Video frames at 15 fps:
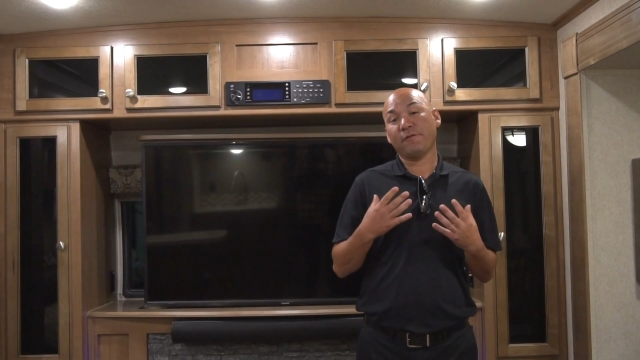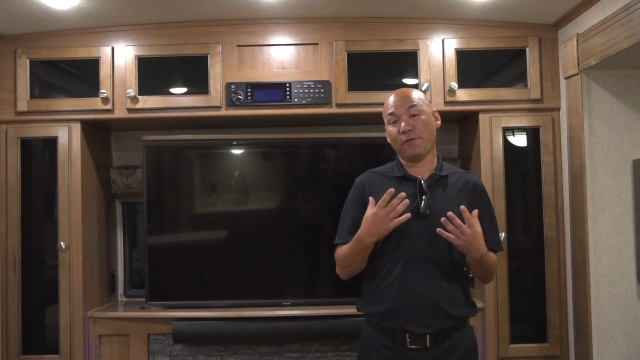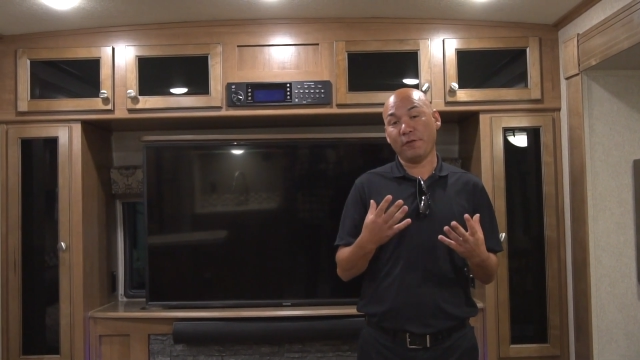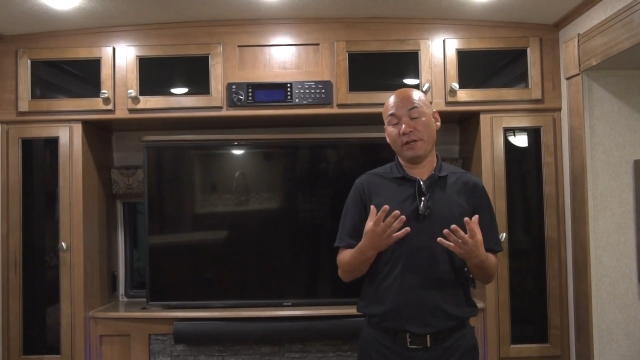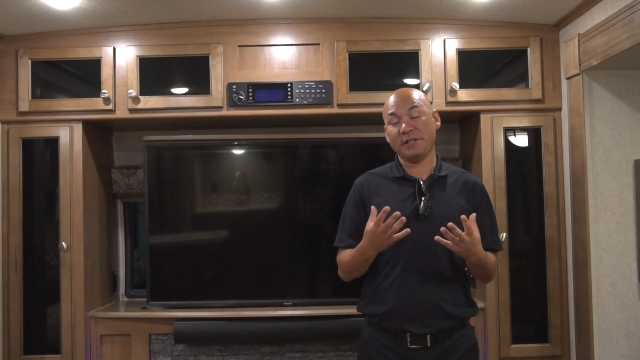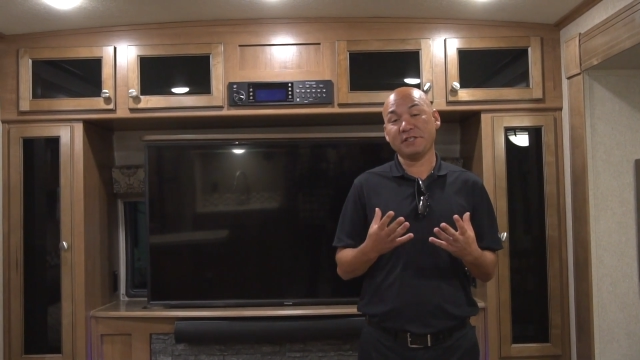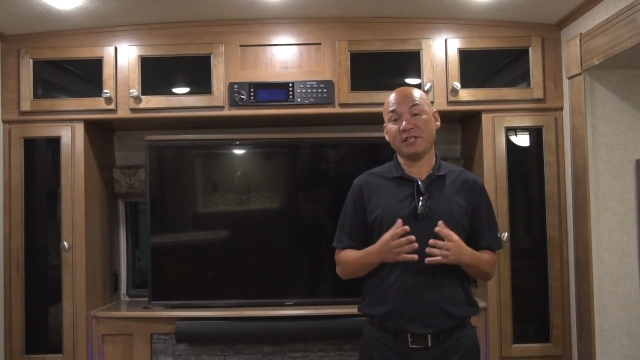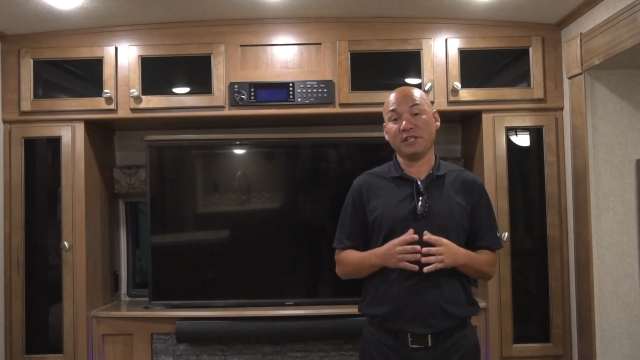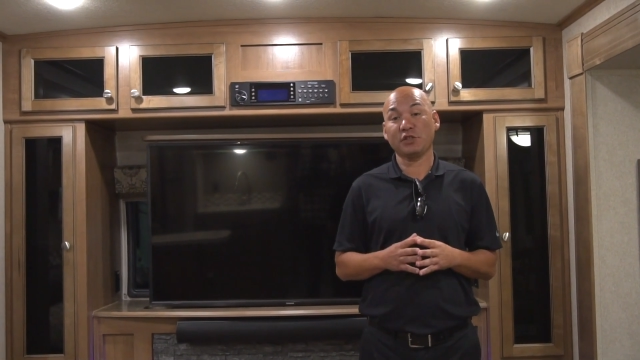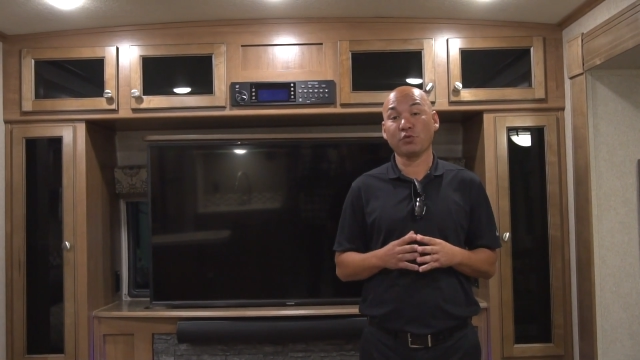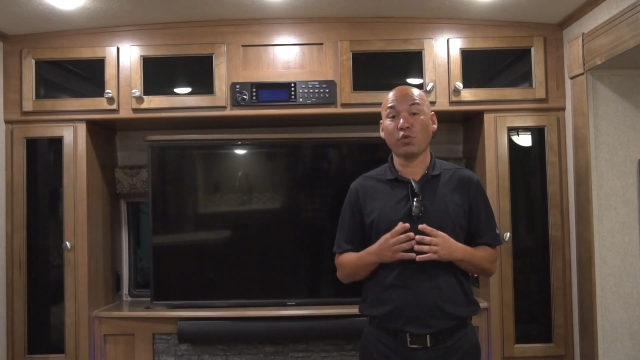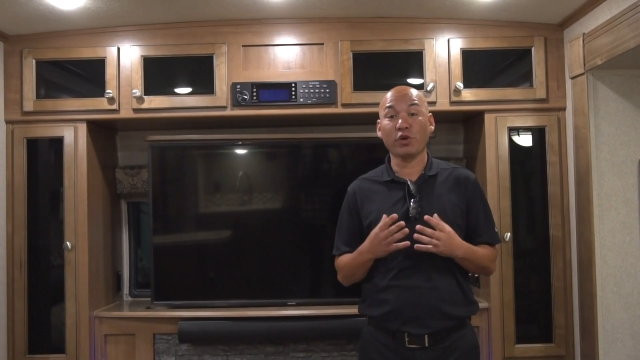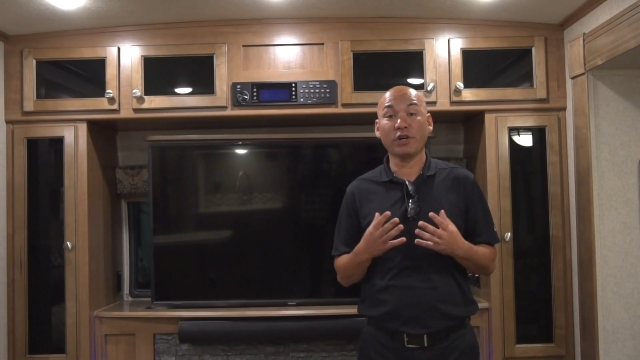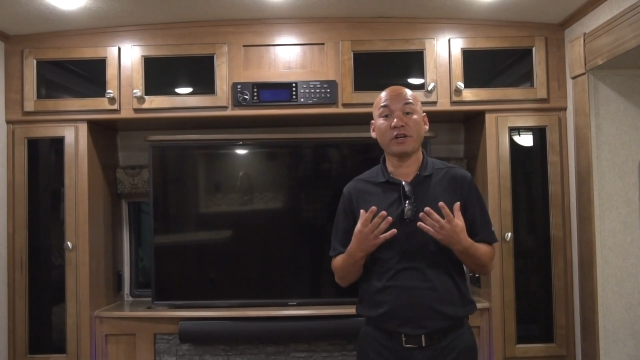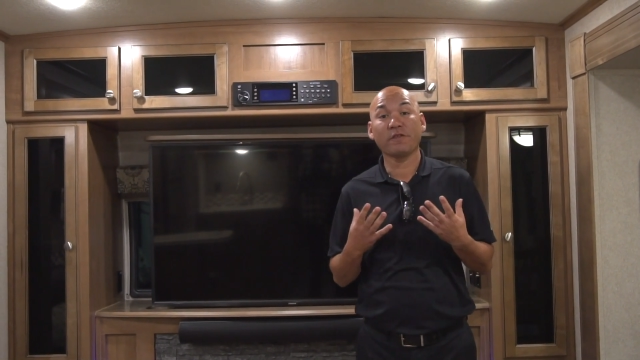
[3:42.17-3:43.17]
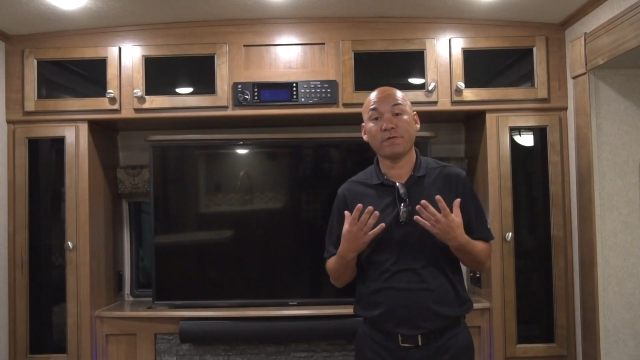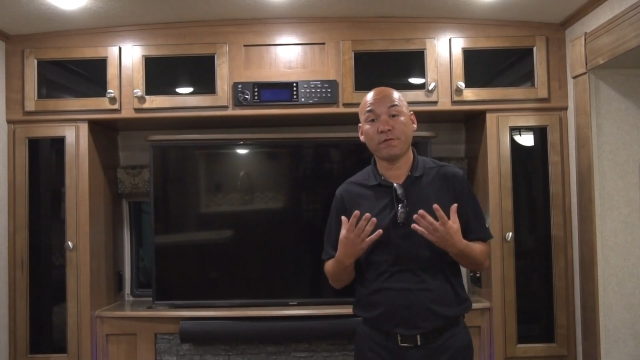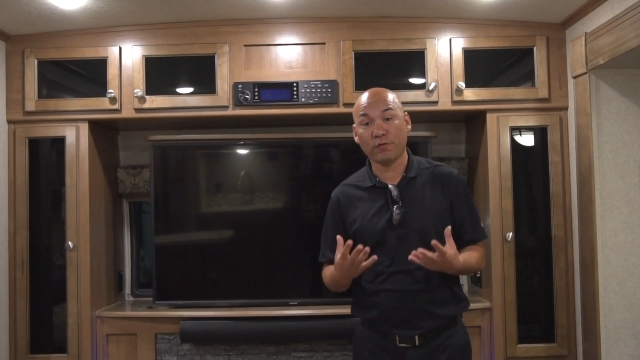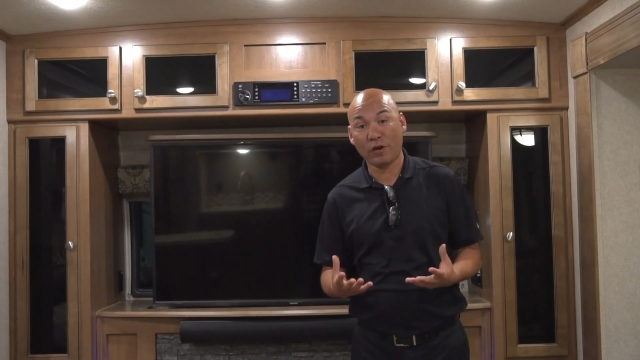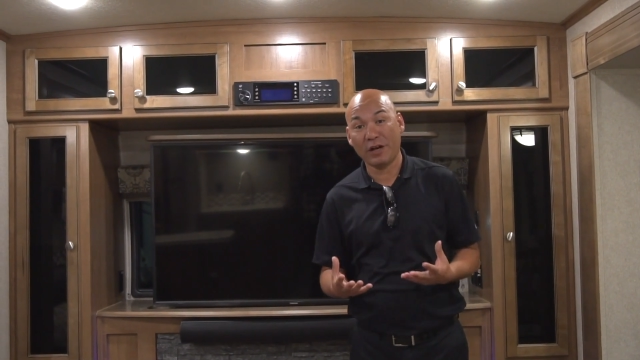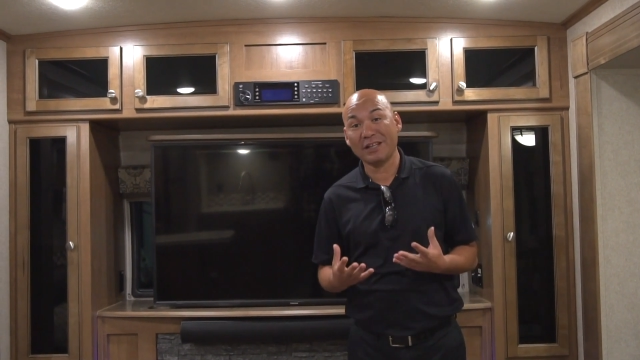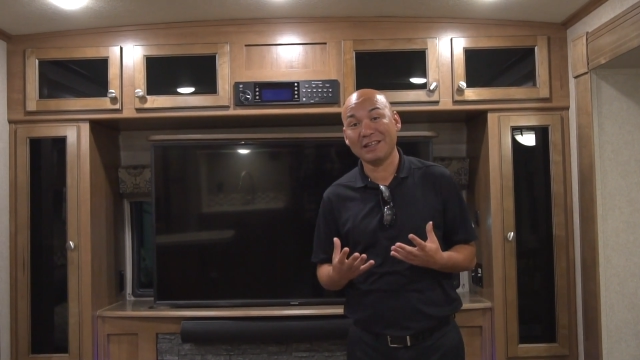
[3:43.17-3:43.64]
For instance, we're in a
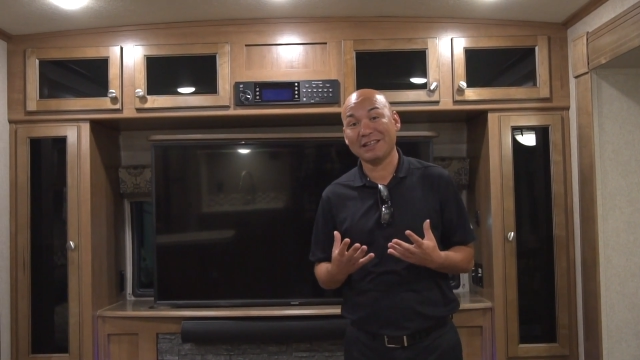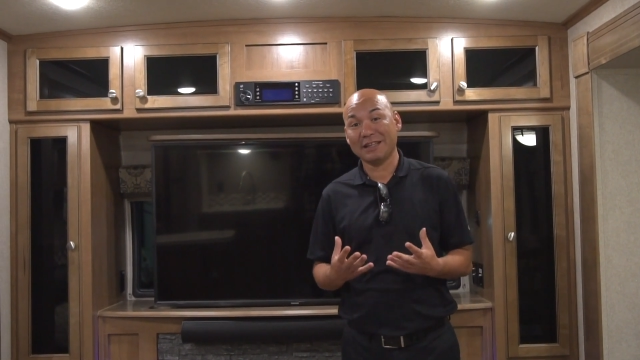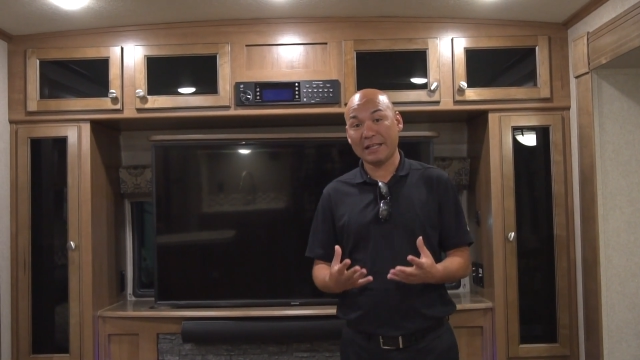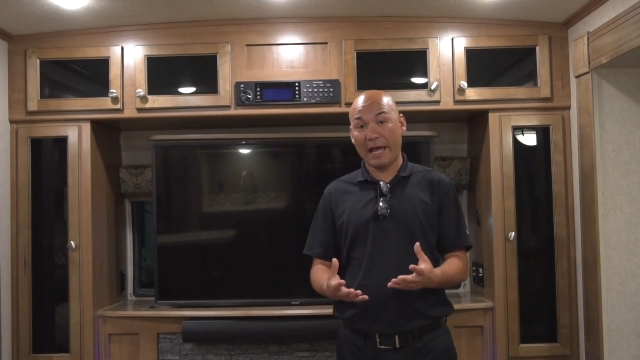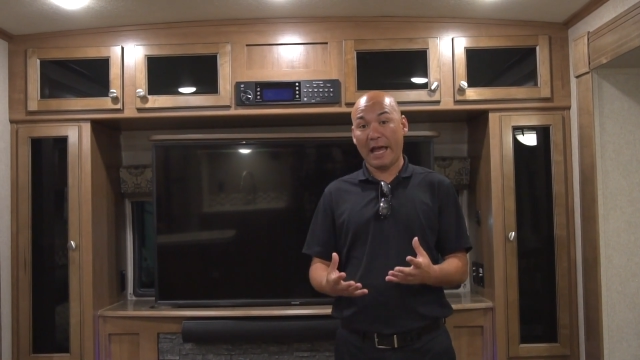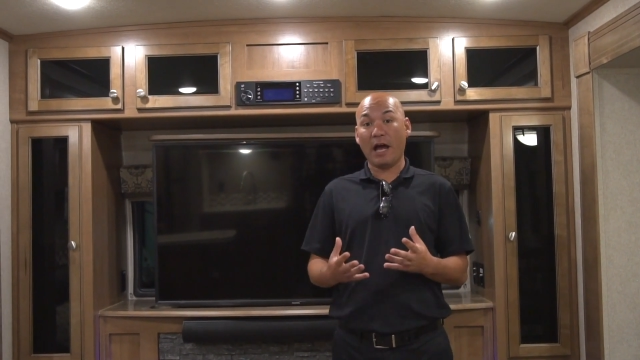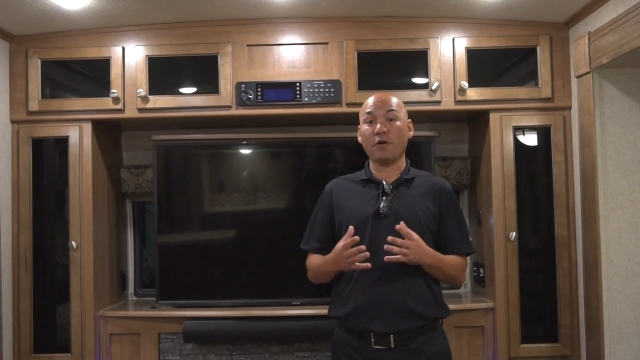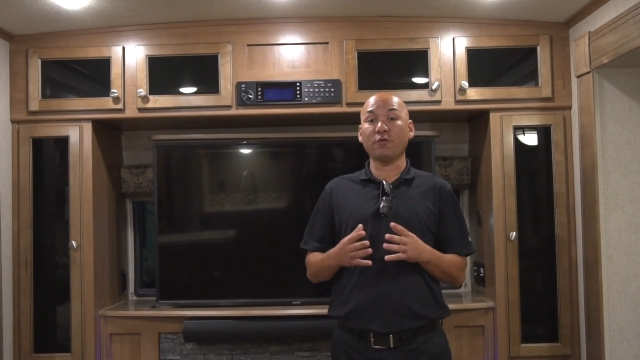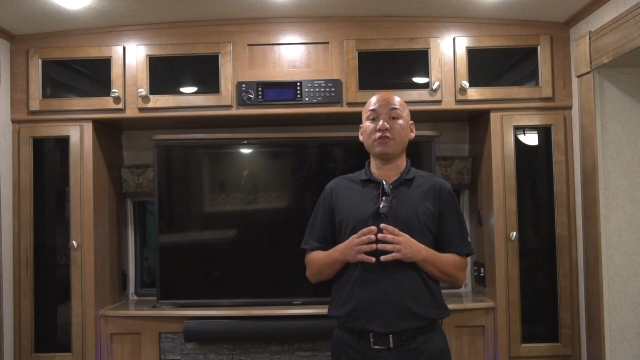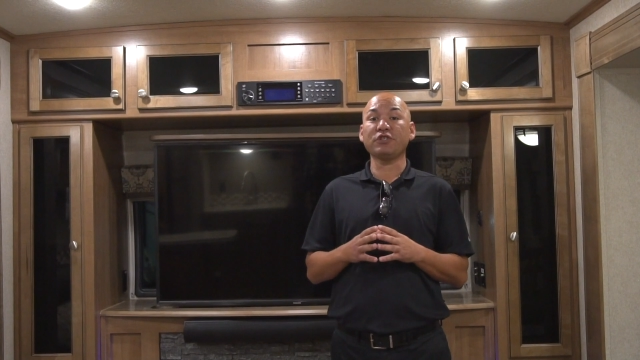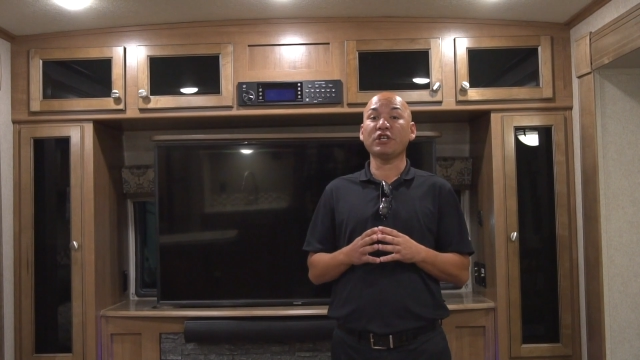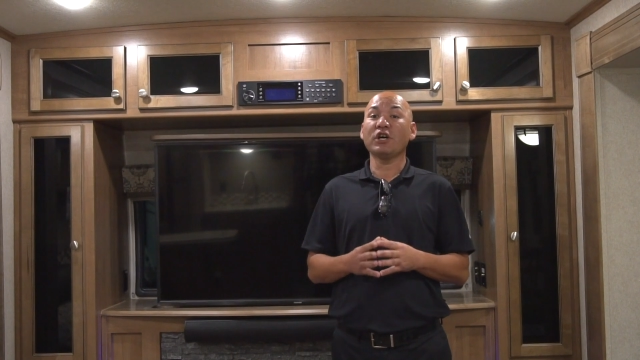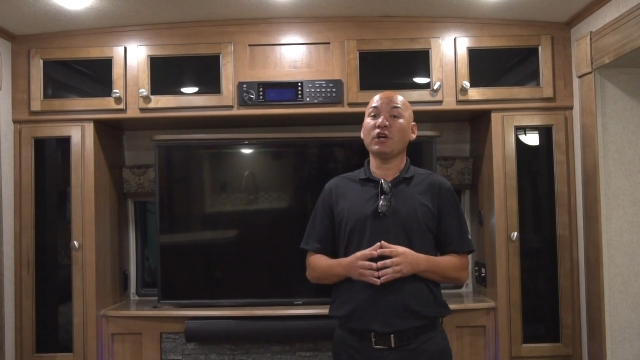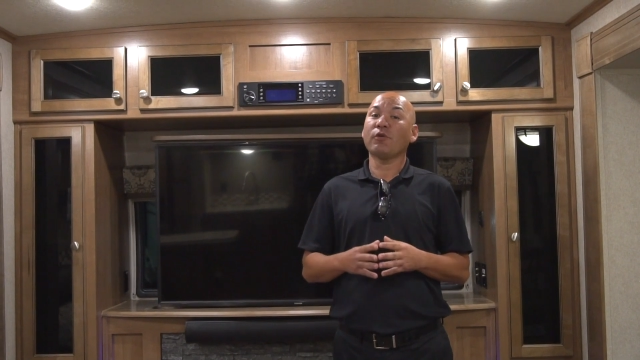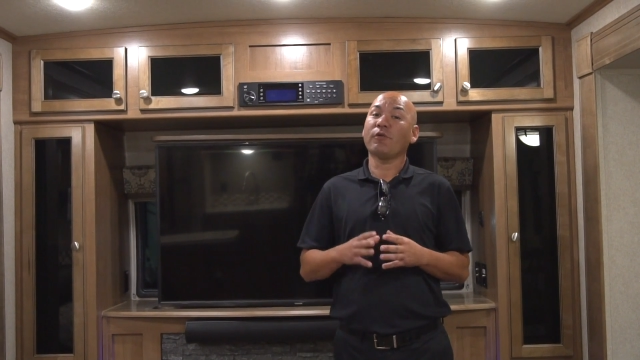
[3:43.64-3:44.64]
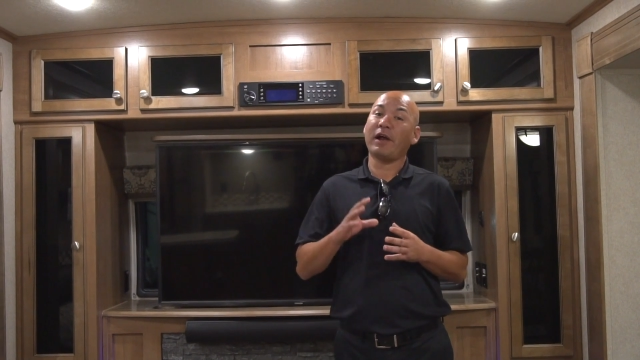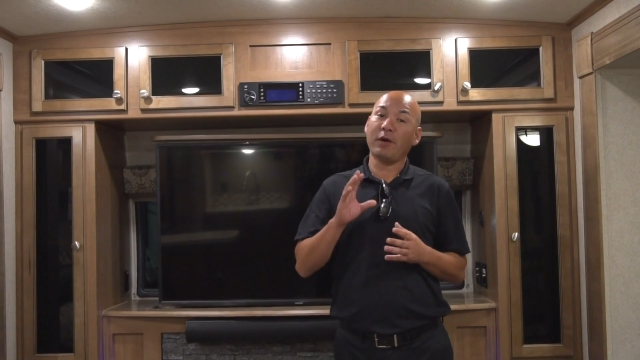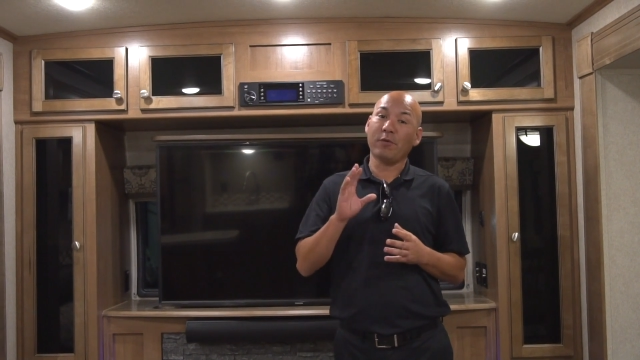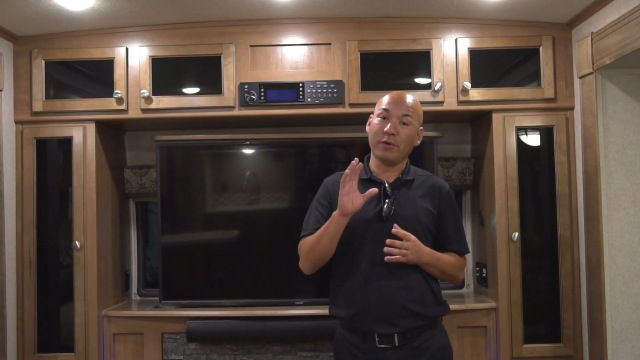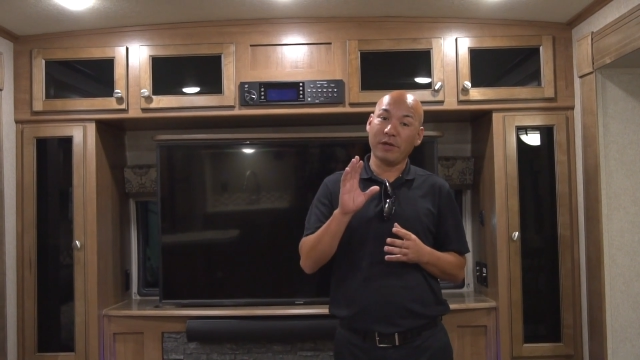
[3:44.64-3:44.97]
front lounge, right?